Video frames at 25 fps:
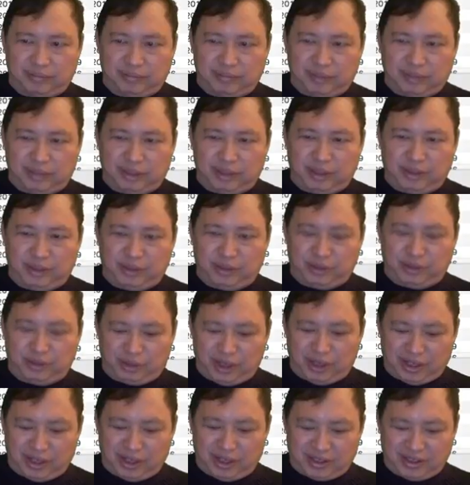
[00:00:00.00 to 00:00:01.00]

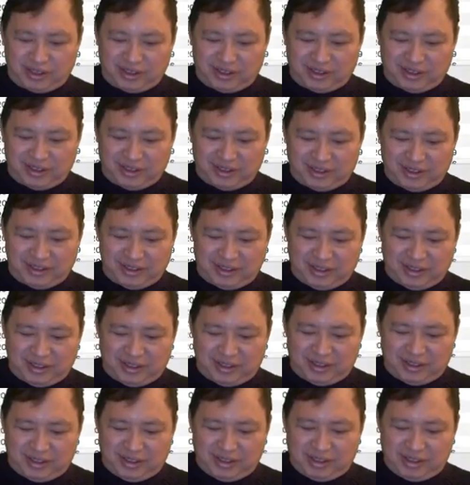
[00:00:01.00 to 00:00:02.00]
Sherlock.
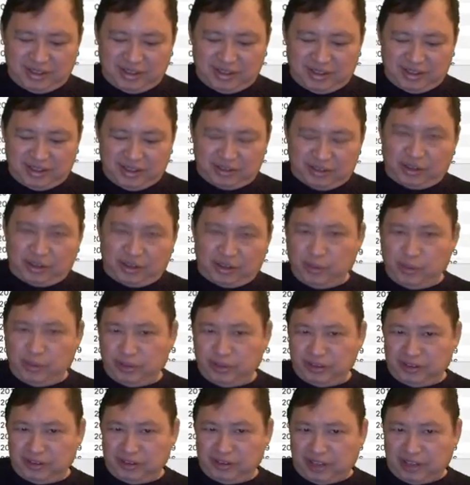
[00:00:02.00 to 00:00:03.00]
So he was on
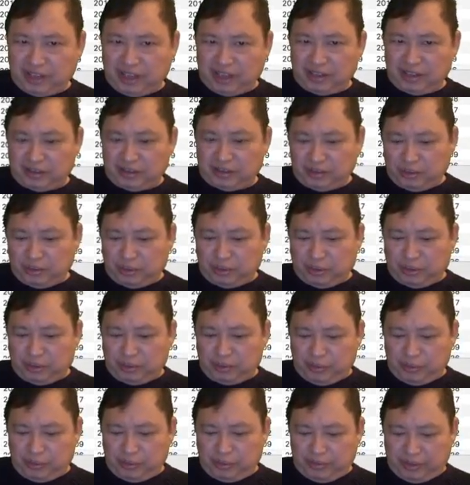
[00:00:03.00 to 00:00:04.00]
this Alan Turing
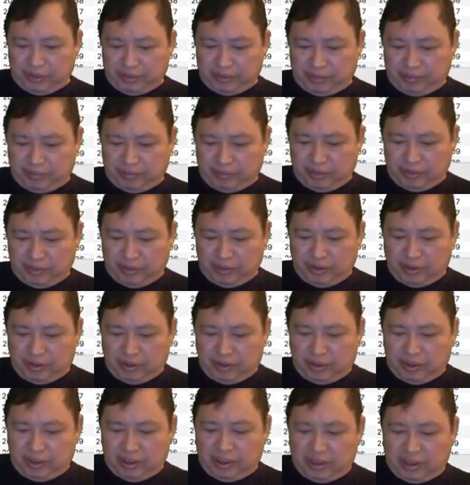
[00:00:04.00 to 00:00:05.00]
movie,
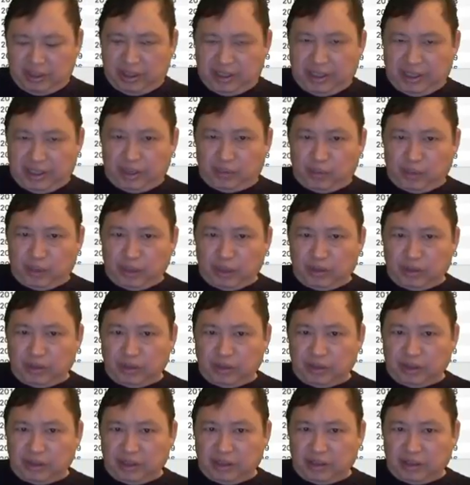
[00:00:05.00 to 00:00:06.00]
and one of the
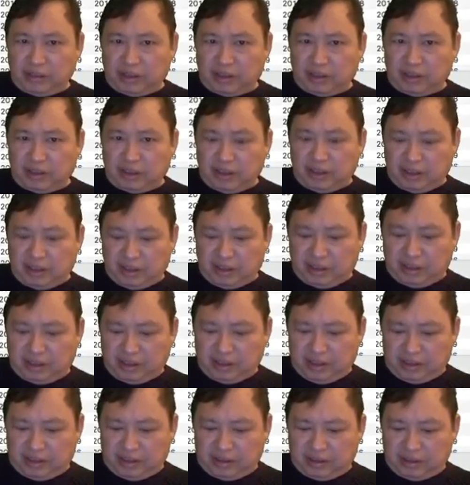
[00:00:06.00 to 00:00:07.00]
things that
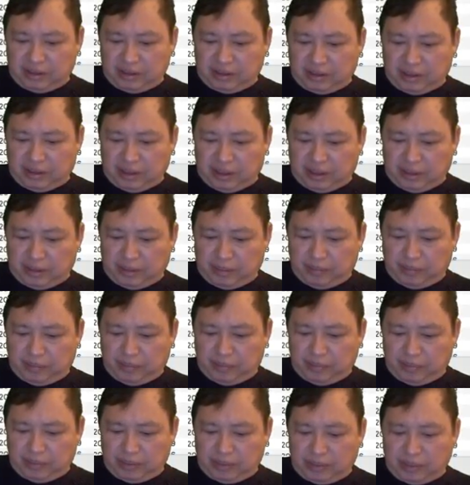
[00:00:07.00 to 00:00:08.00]
the
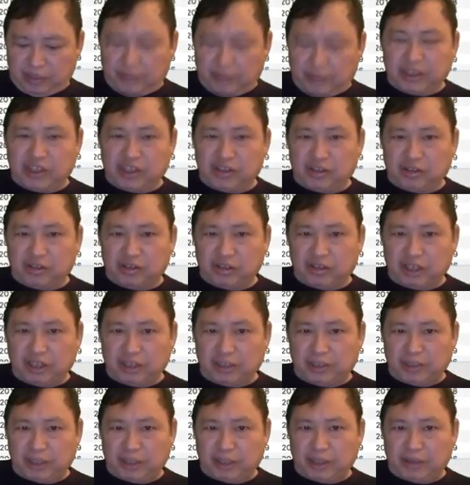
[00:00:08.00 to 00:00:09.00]
Imitation Game,
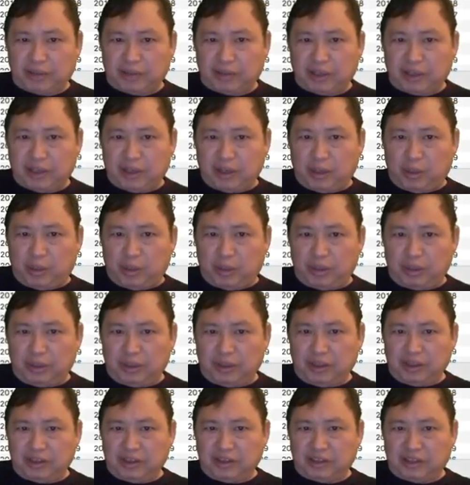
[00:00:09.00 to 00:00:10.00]
yeah. One of the
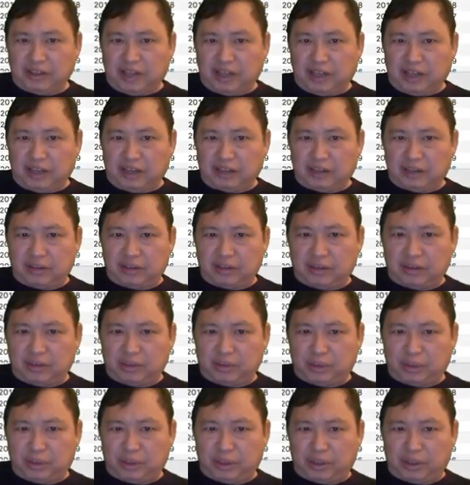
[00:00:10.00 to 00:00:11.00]
things that Alan
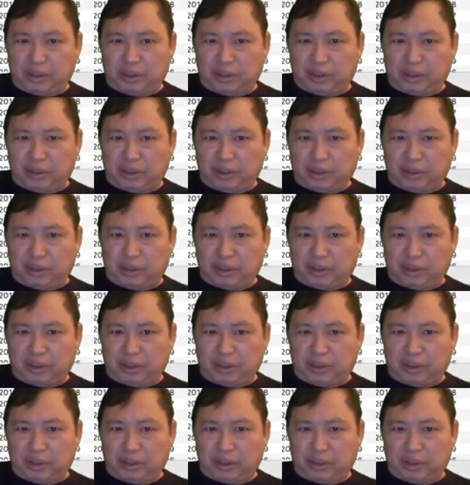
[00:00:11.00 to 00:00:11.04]
Turing